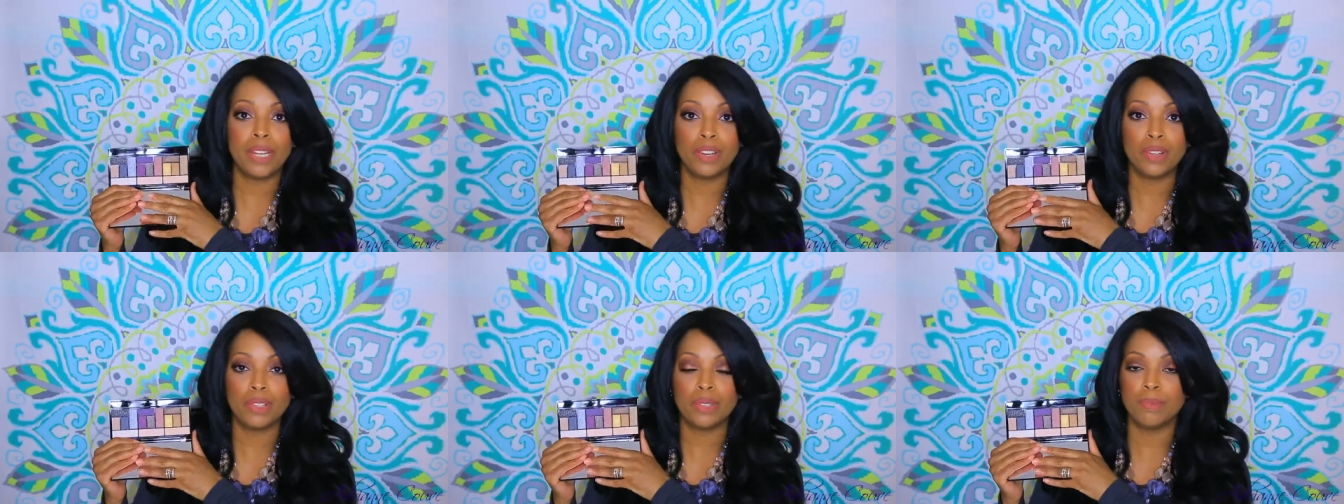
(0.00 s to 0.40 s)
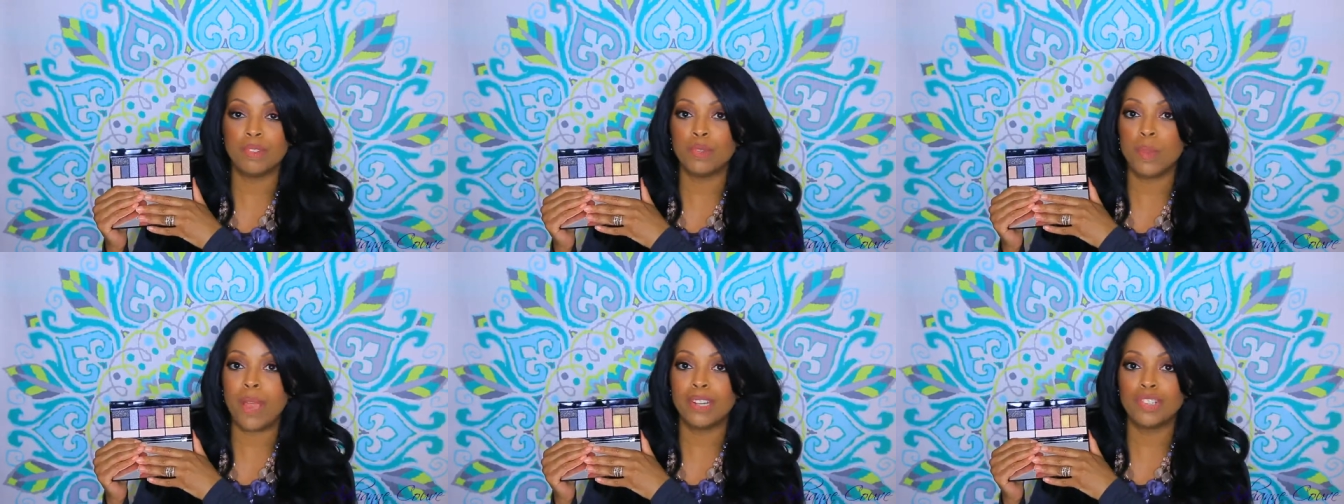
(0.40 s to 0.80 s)
here are some
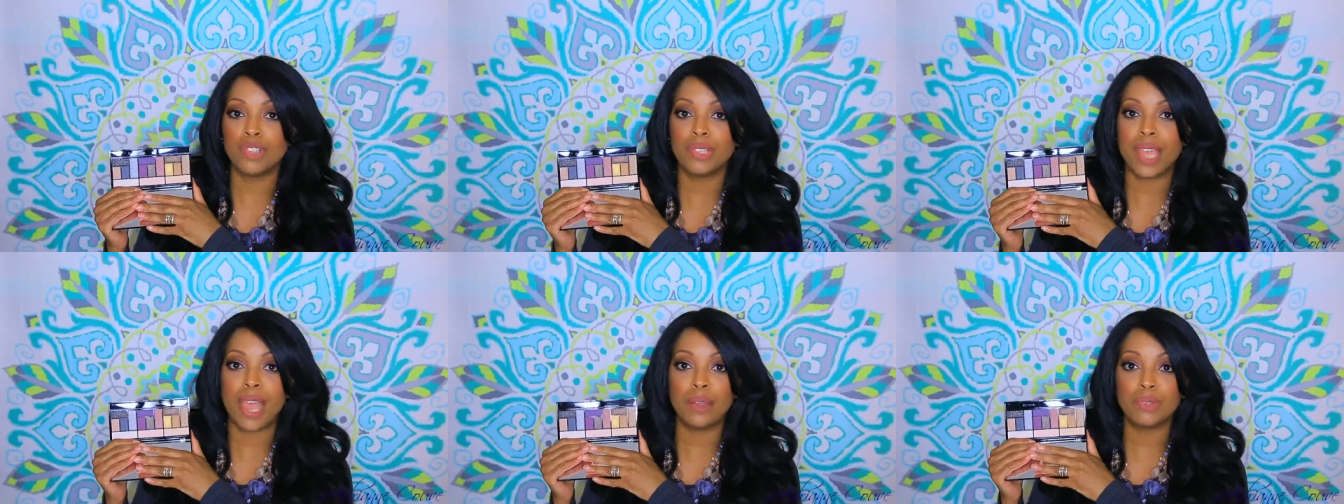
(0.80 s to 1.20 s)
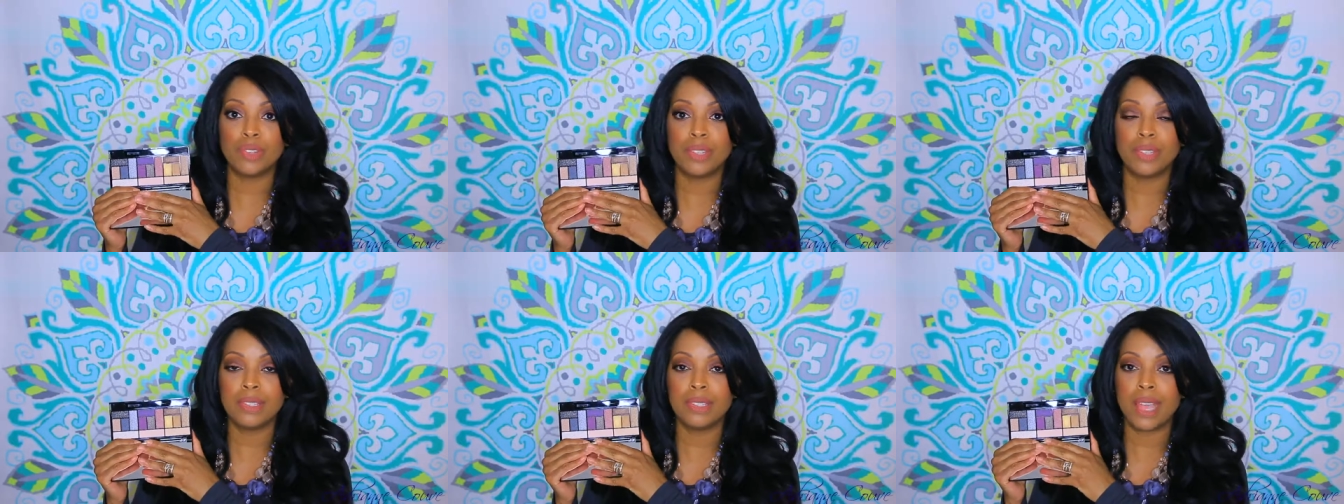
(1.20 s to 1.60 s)
swatches out
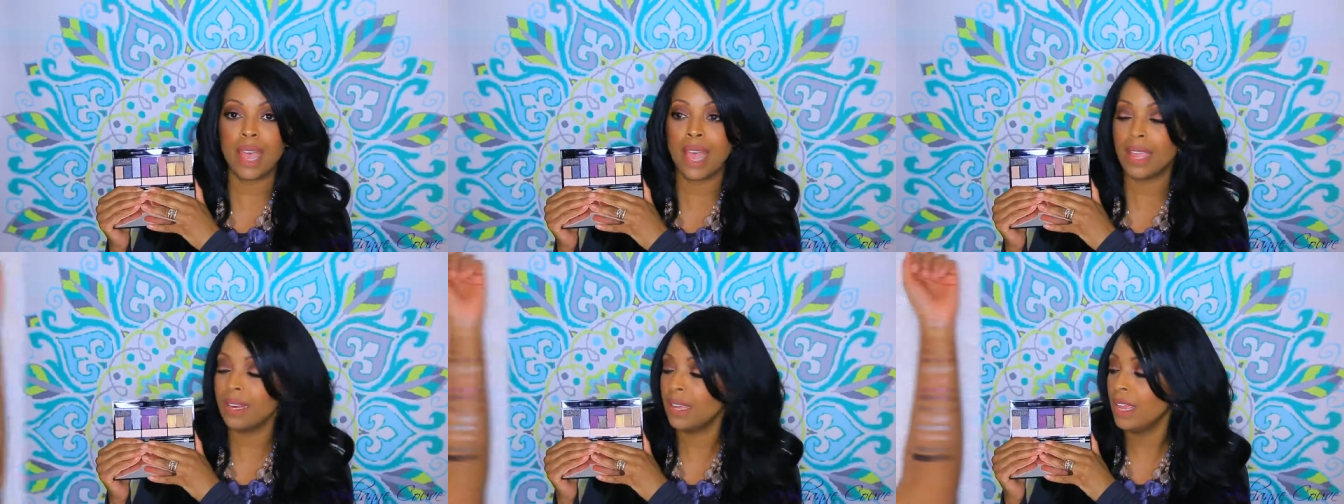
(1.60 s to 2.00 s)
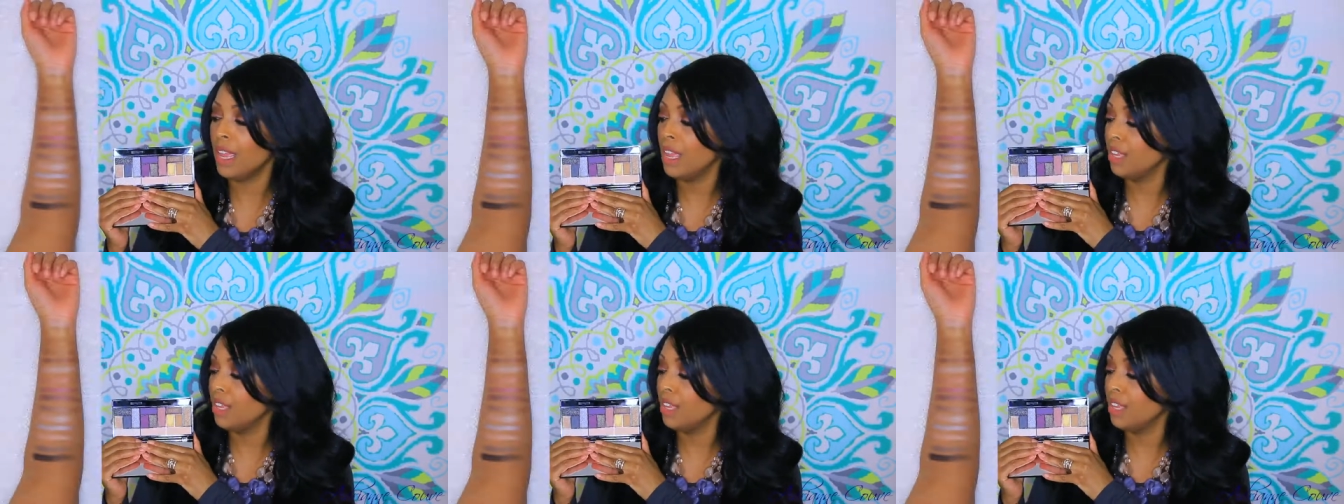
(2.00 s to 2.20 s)
to the side